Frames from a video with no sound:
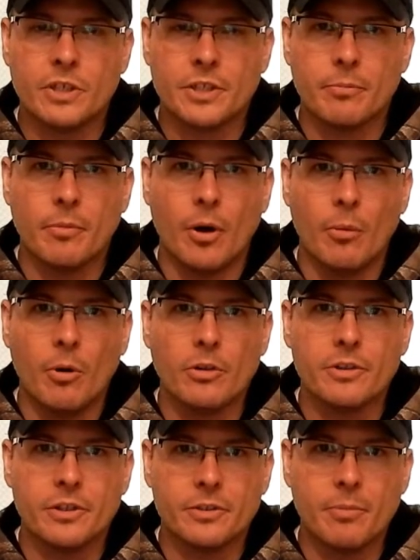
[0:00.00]
just
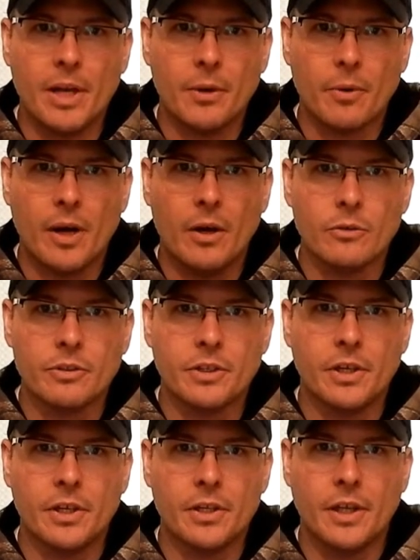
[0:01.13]
almost as many rounds
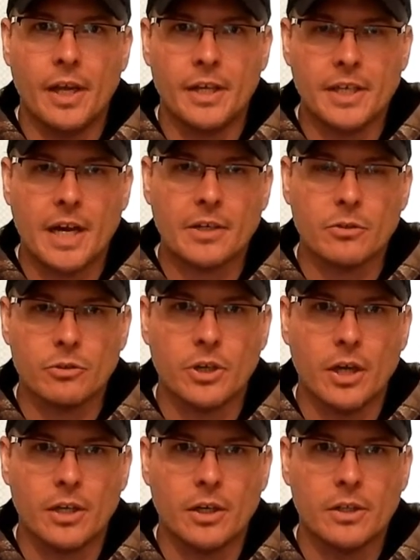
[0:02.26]
in a tactical
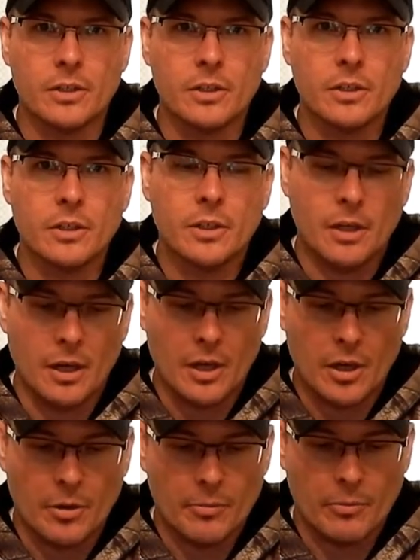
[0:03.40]
shotgun
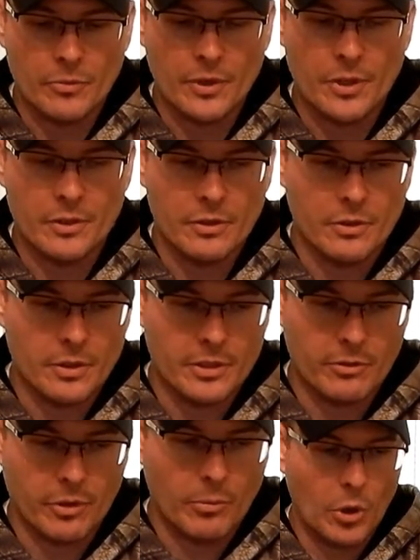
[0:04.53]
that
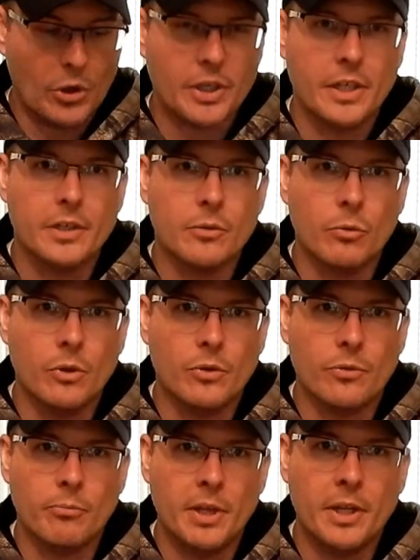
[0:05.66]
is the market
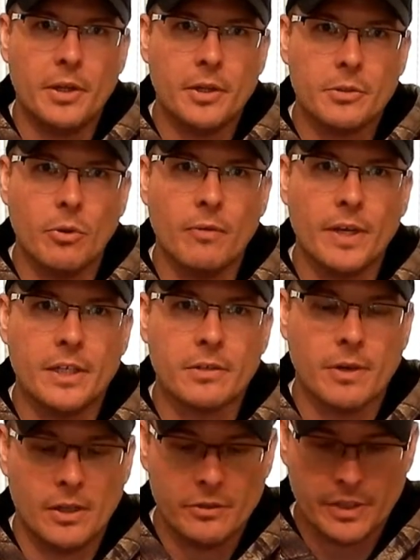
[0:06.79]
with many 12-gauge
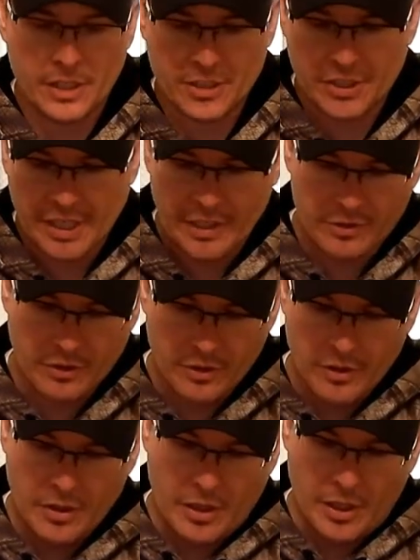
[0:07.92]
rounds as you can
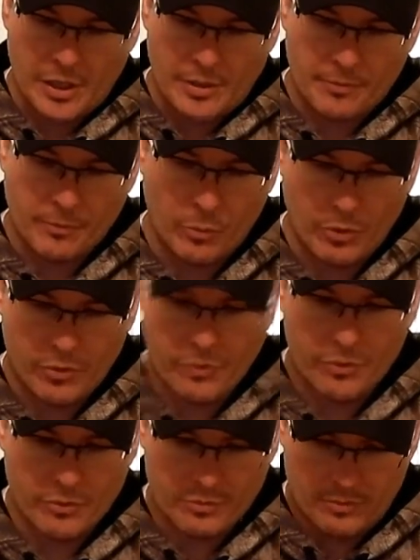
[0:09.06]
with
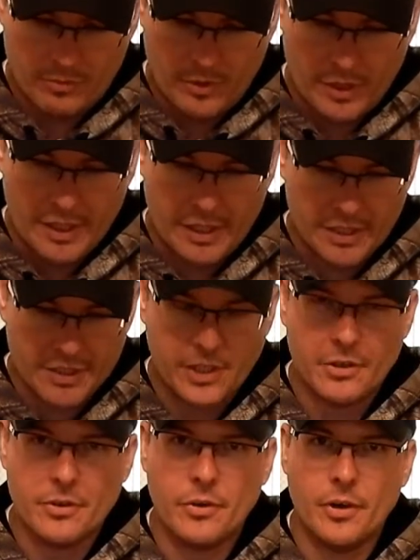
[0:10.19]
a
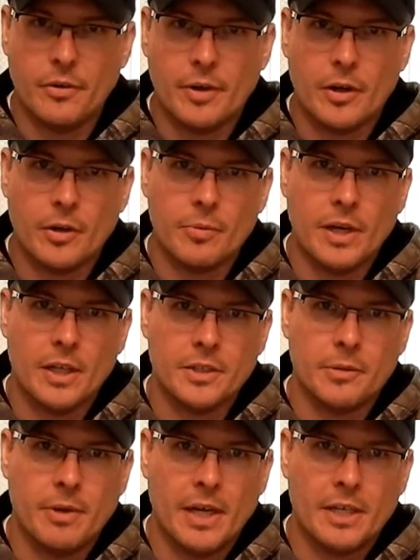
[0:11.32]
standard 30-round
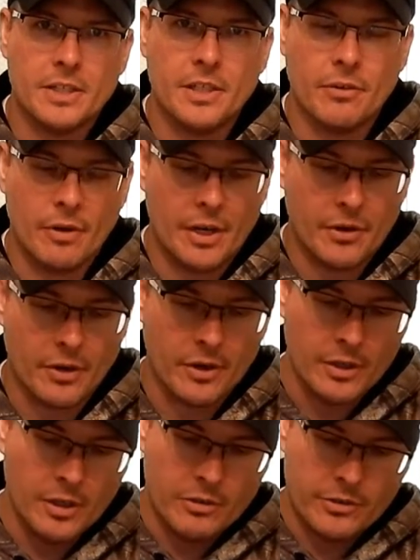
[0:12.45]
capacity magazine on an AR.
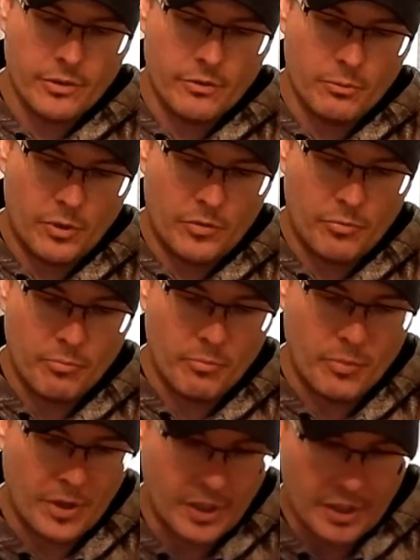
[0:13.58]
So with
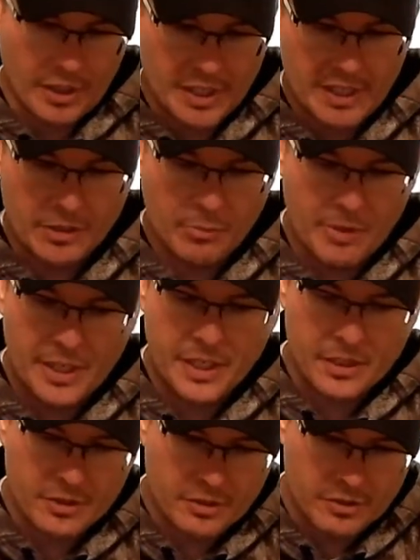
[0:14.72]
a Gila
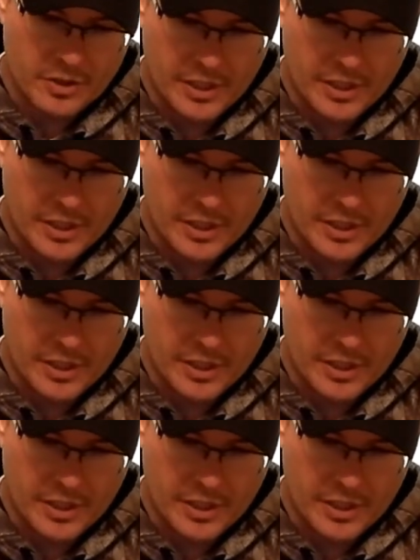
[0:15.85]
Mini